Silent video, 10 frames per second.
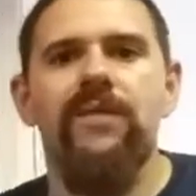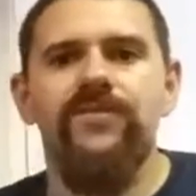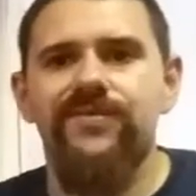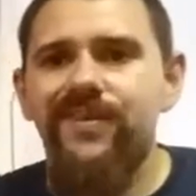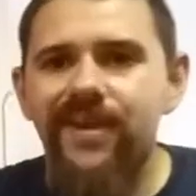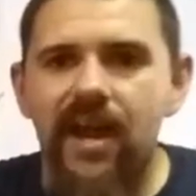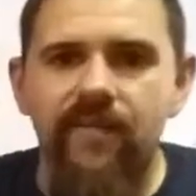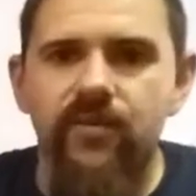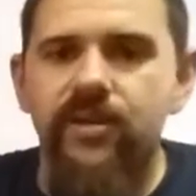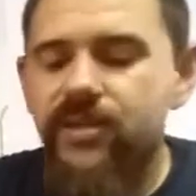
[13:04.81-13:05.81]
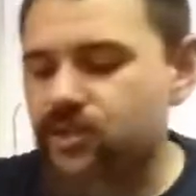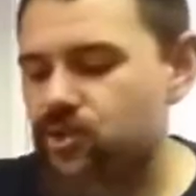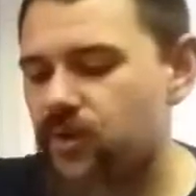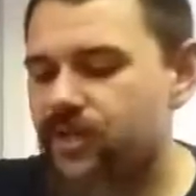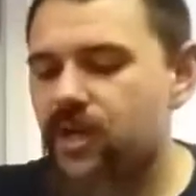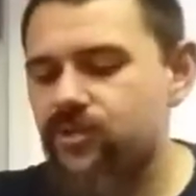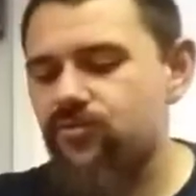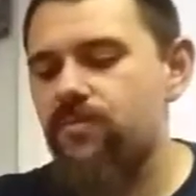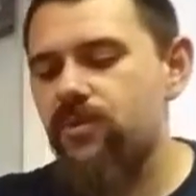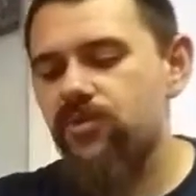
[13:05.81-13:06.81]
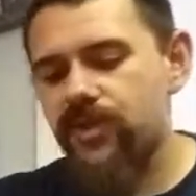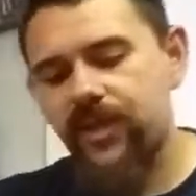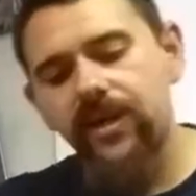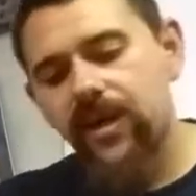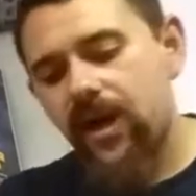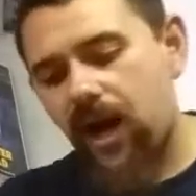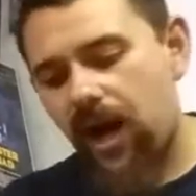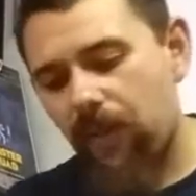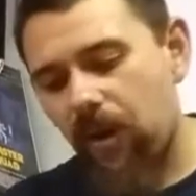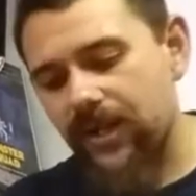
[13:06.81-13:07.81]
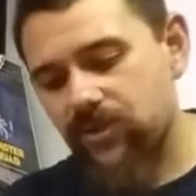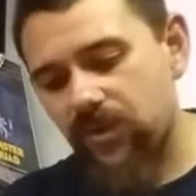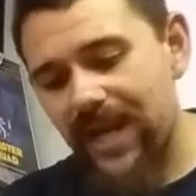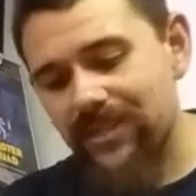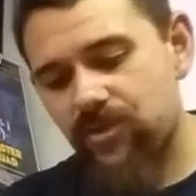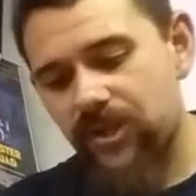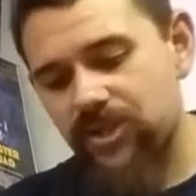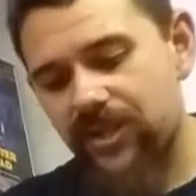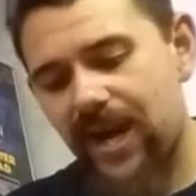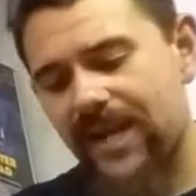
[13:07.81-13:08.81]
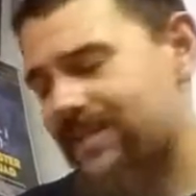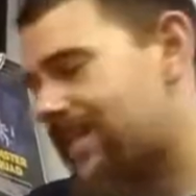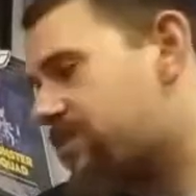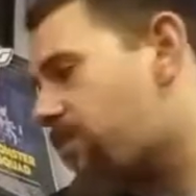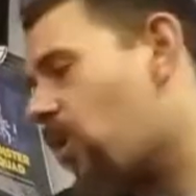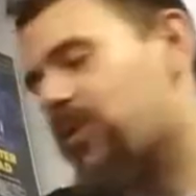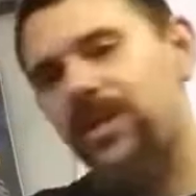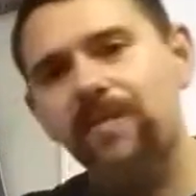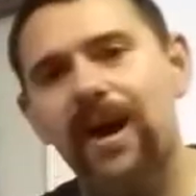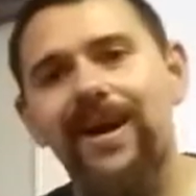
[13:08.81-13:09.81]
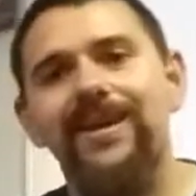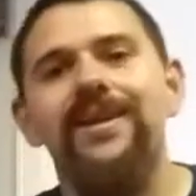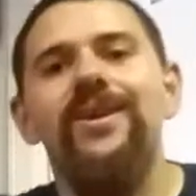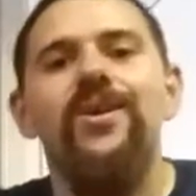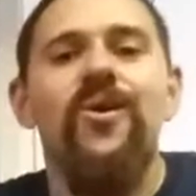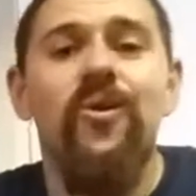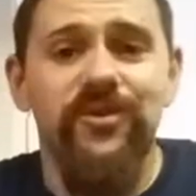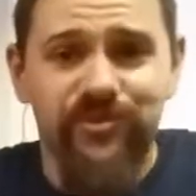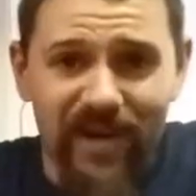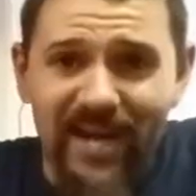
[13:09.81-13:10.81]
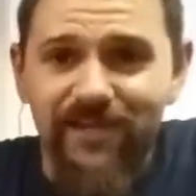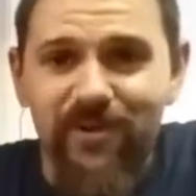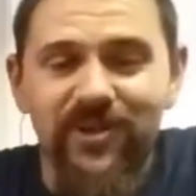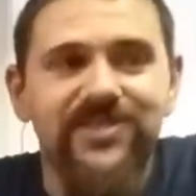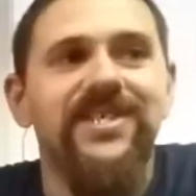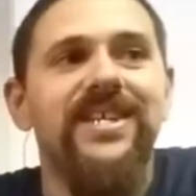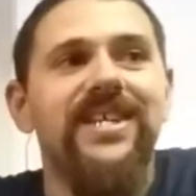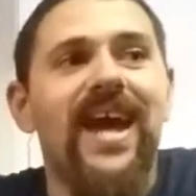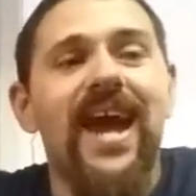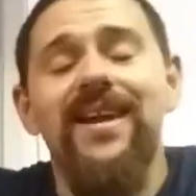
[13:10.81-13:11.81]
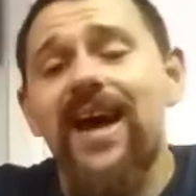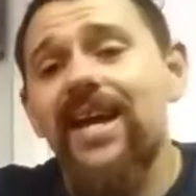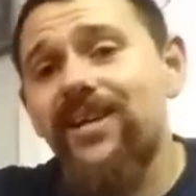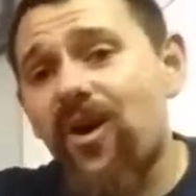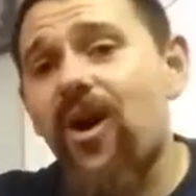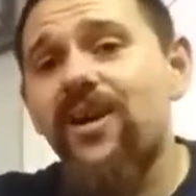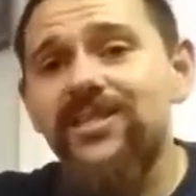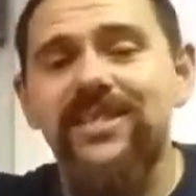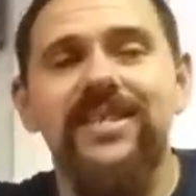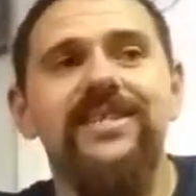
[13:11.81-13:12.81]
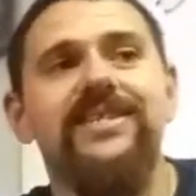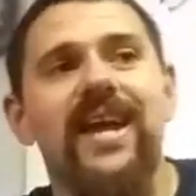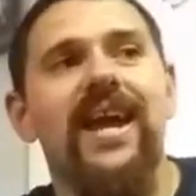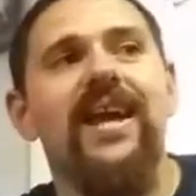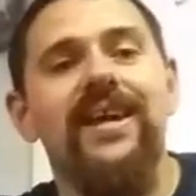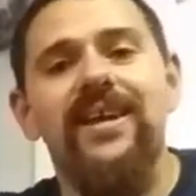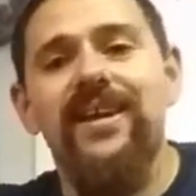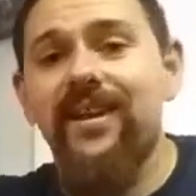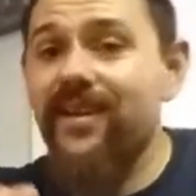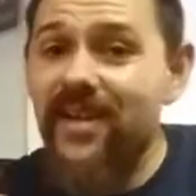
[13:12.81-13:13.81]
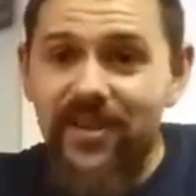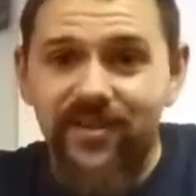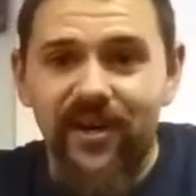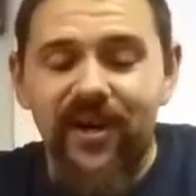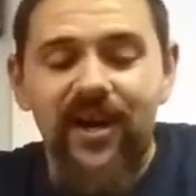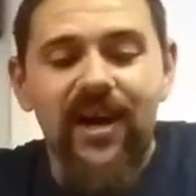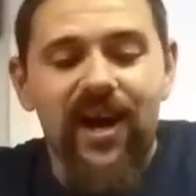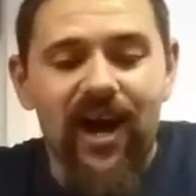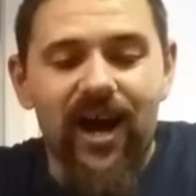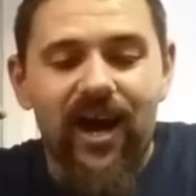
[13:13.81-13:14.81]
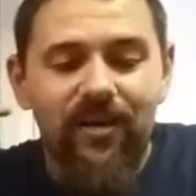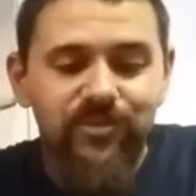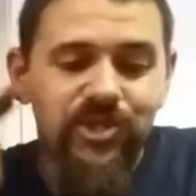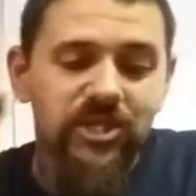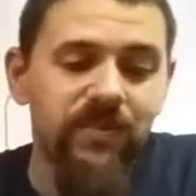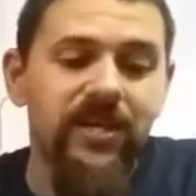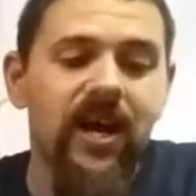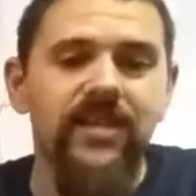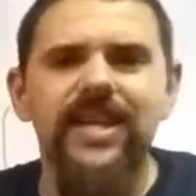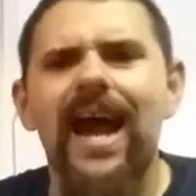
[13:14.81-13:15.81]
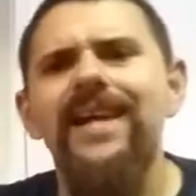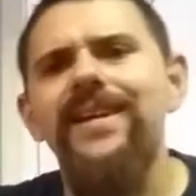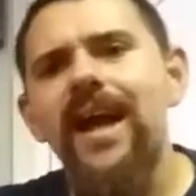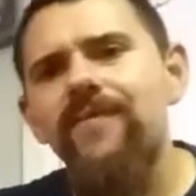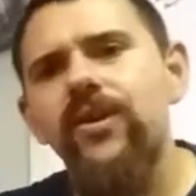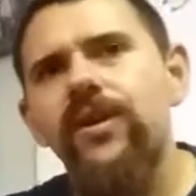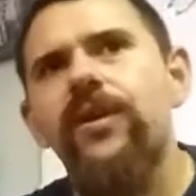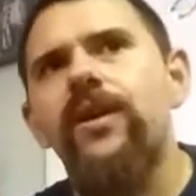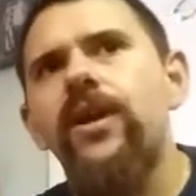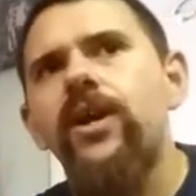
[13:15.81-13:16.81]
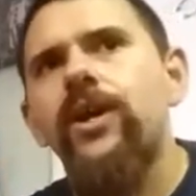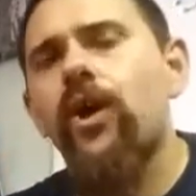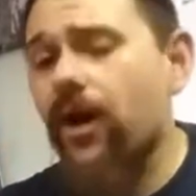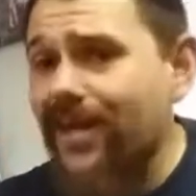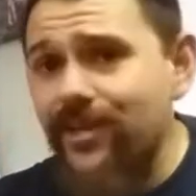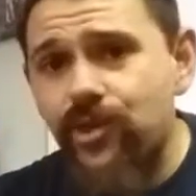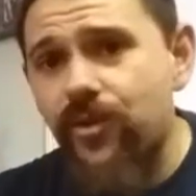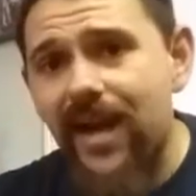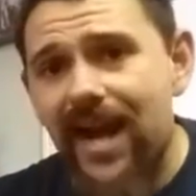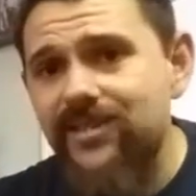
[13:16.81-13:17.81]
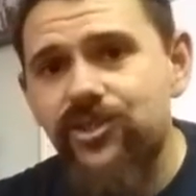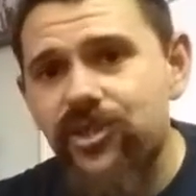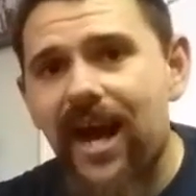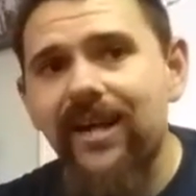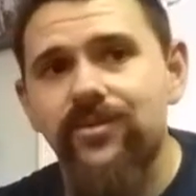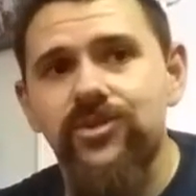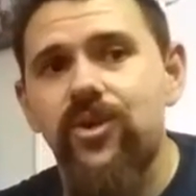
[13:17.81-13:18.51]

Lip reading: I've just never really enjoyed country music. All right, so last question, guys, is Pokemon or Dragon Ball Z? And I can honestly say neither, just because I never got into it as a child.